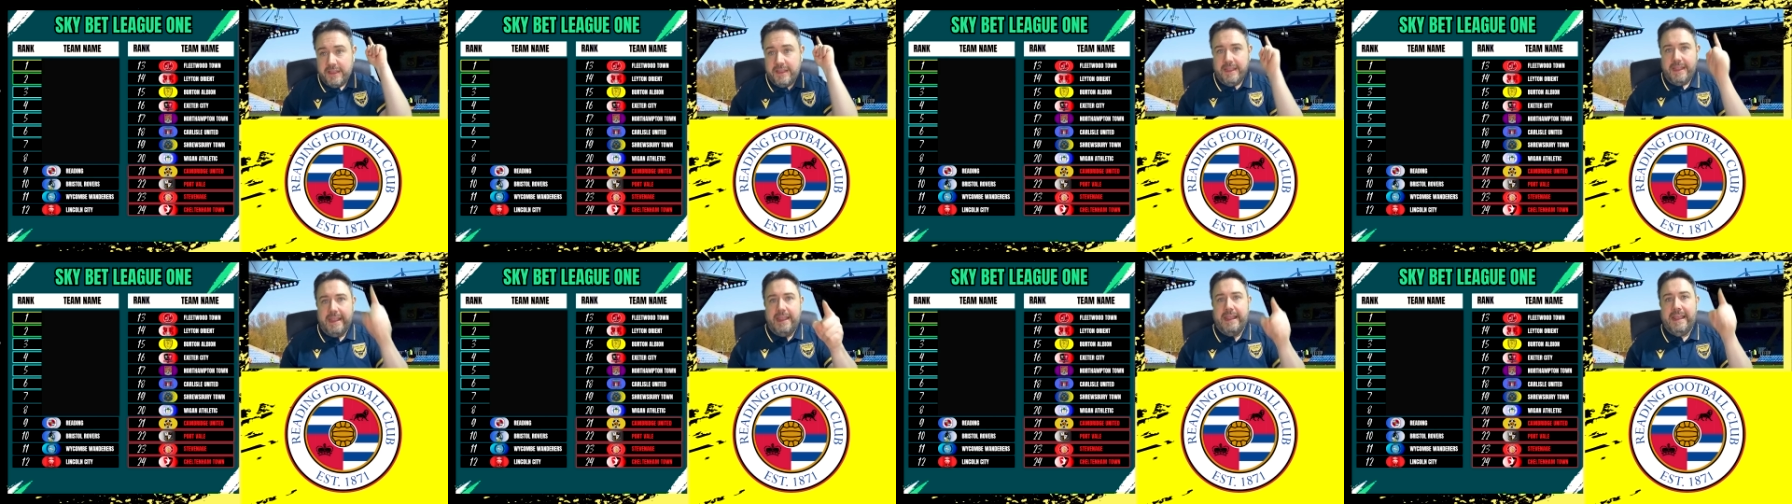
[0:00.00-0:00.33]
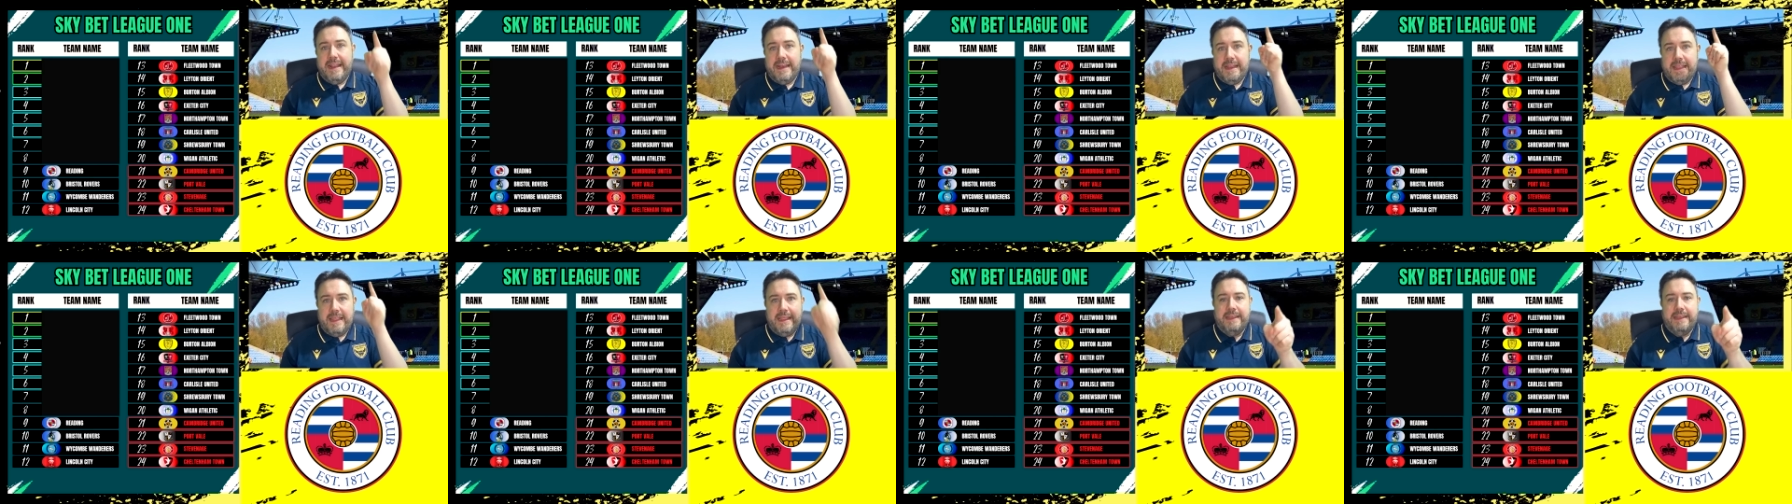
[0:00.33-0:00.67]

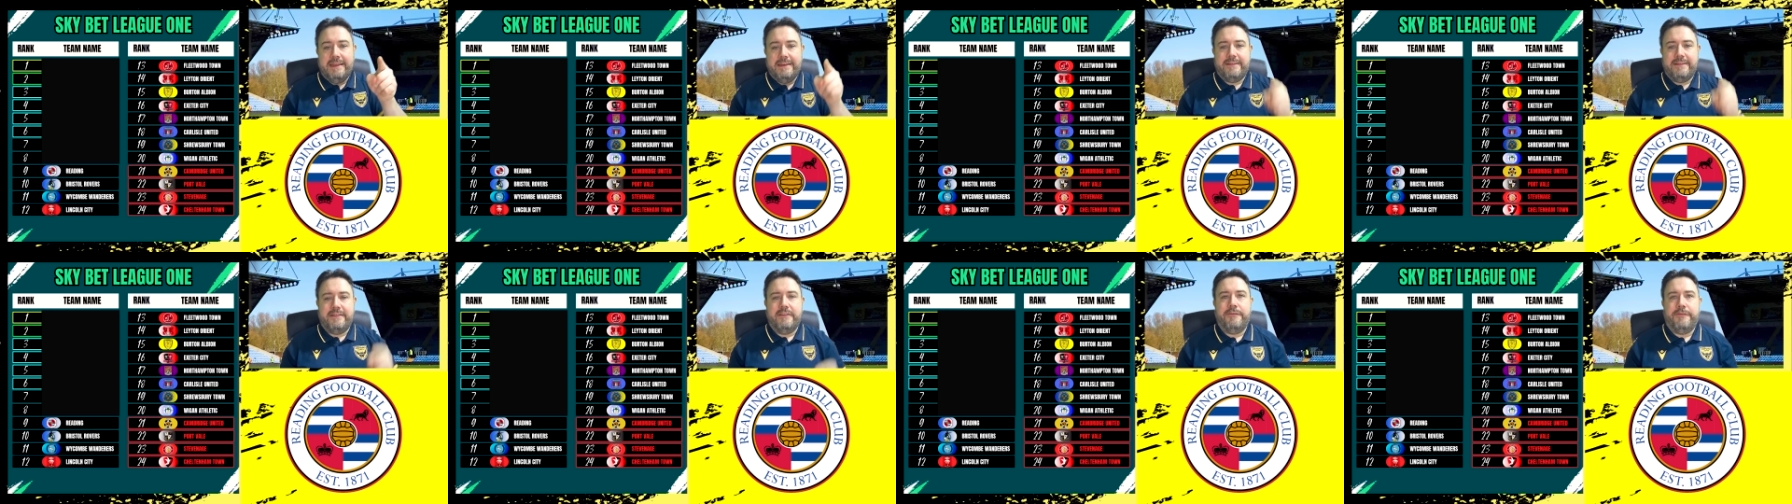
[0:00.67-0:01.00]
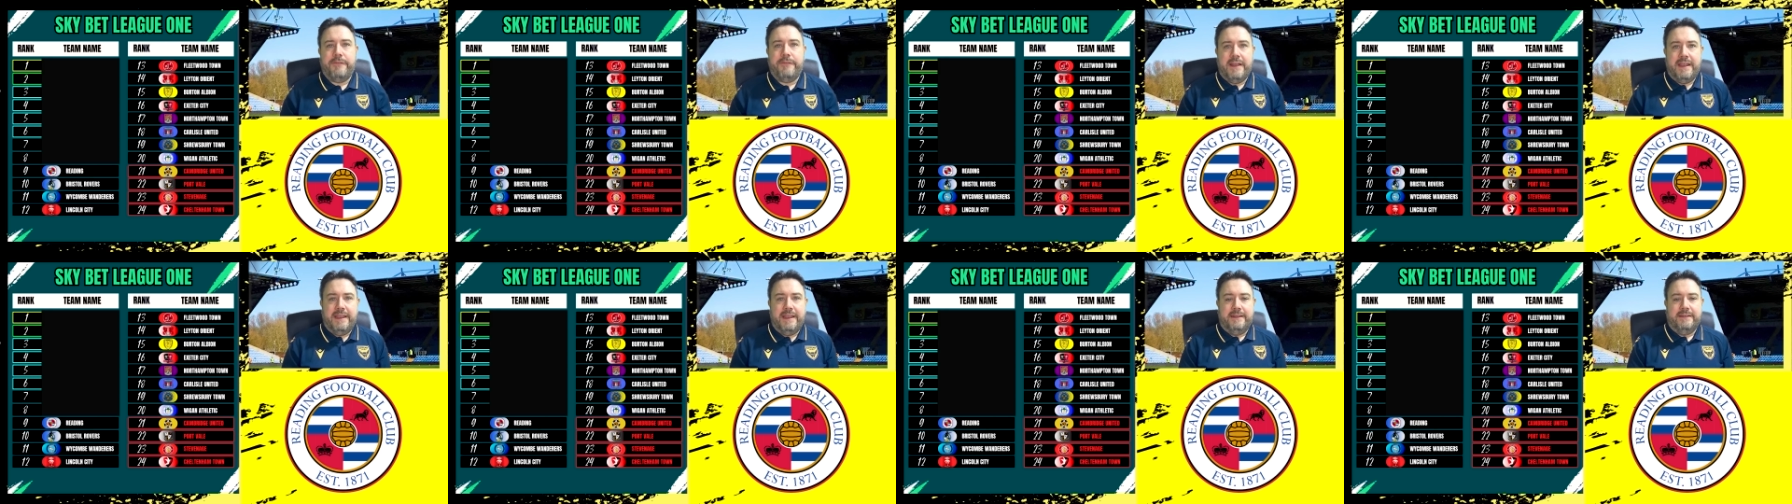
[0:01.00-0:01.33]
It is the
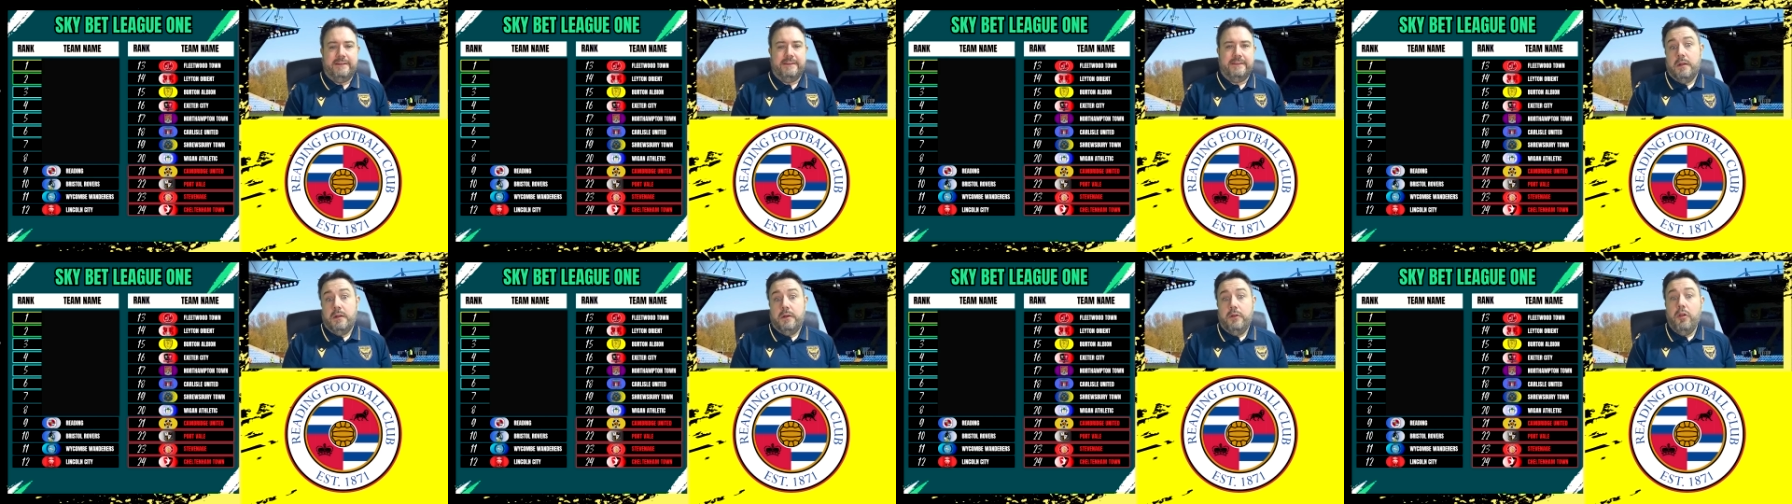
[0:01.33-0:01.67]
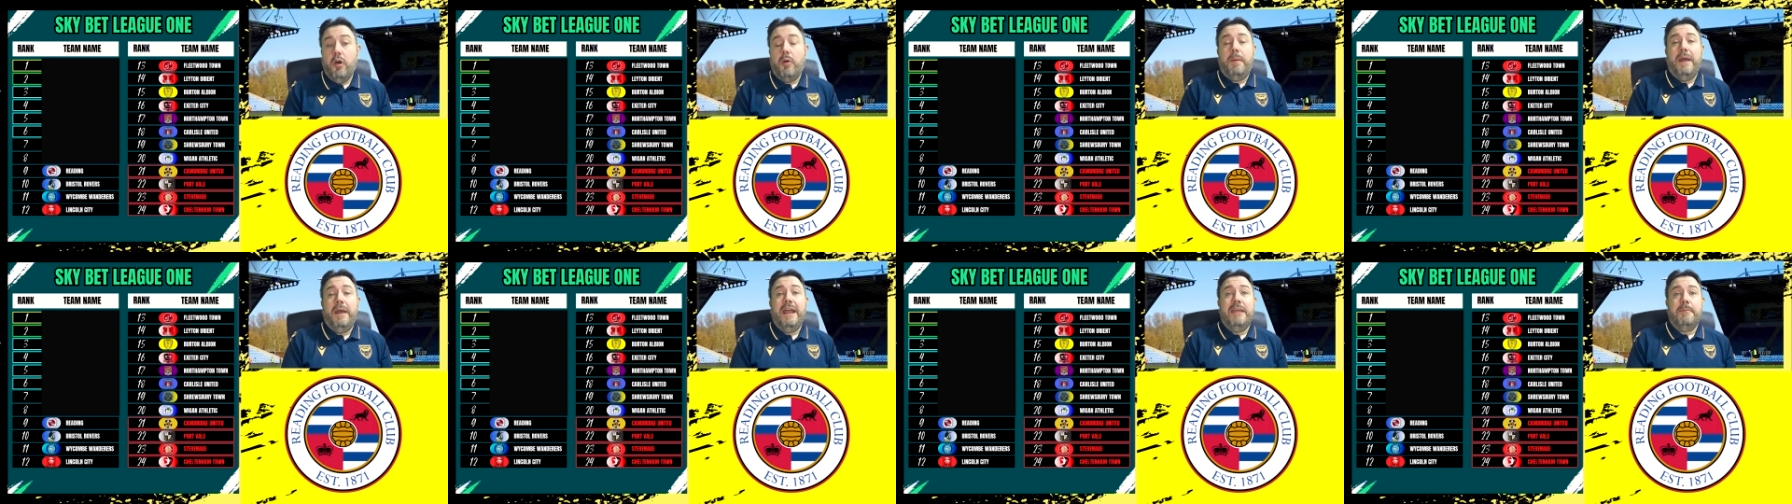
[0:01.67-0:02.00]
fans.
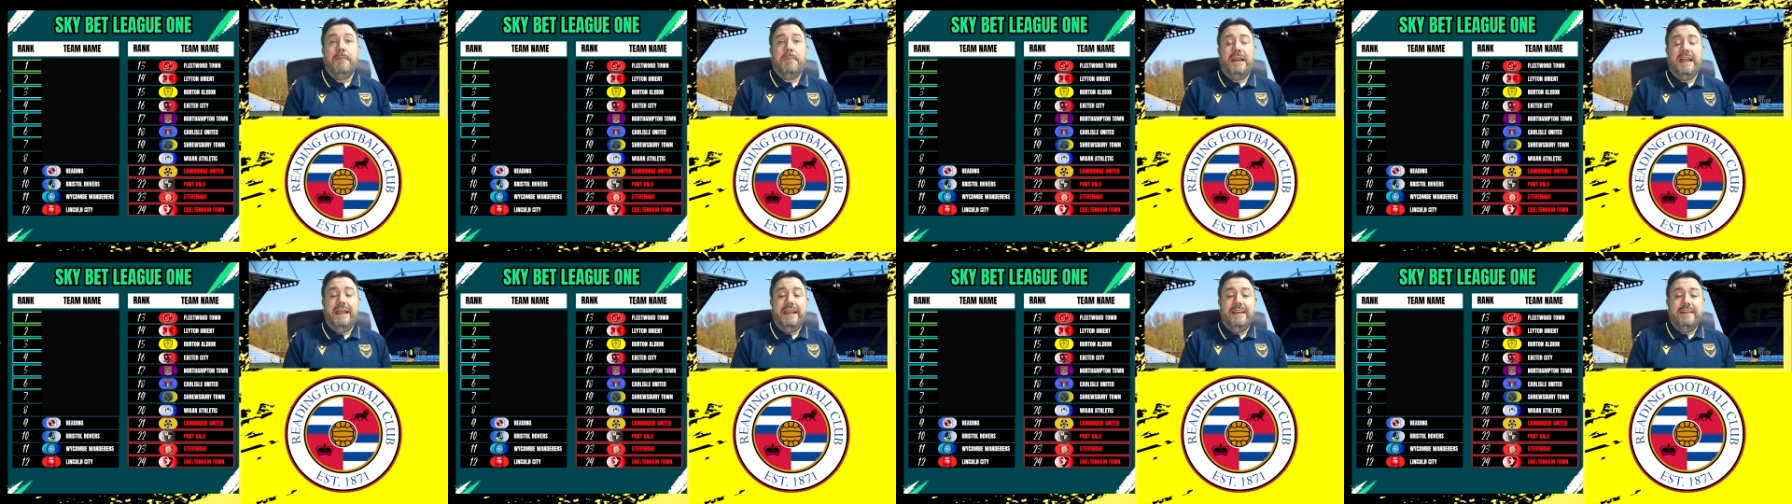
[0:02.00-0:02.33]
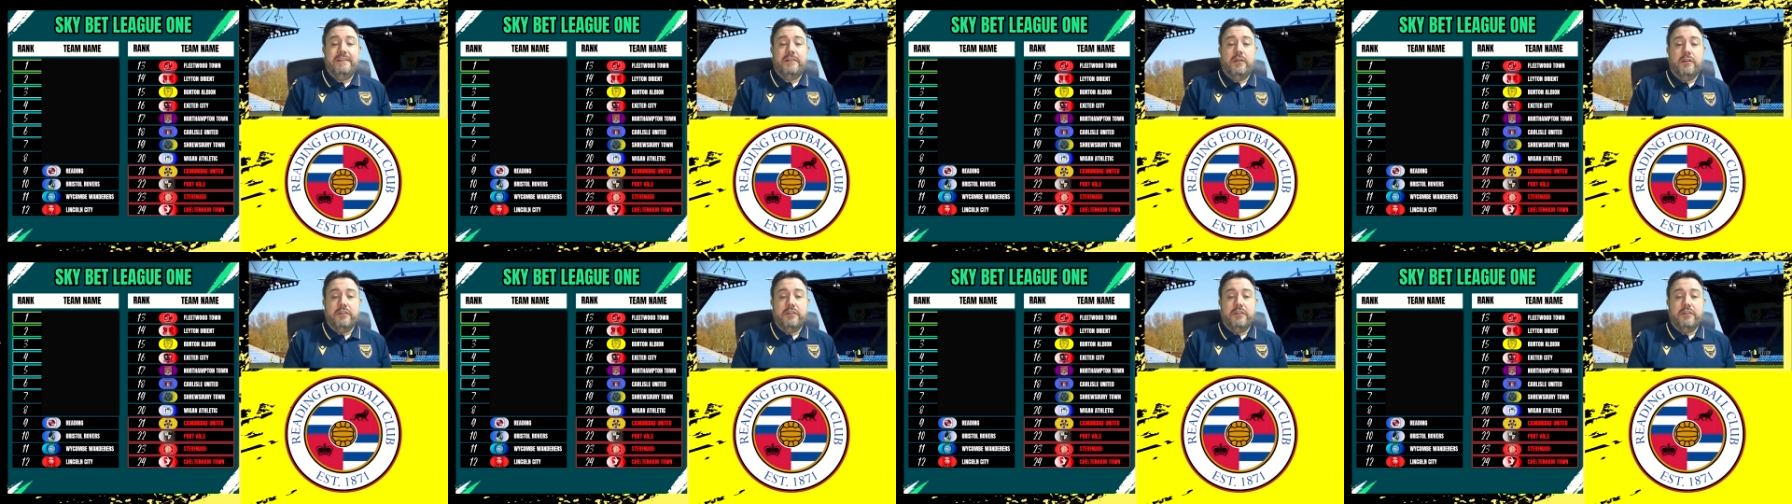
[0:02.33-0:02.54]
Not paying players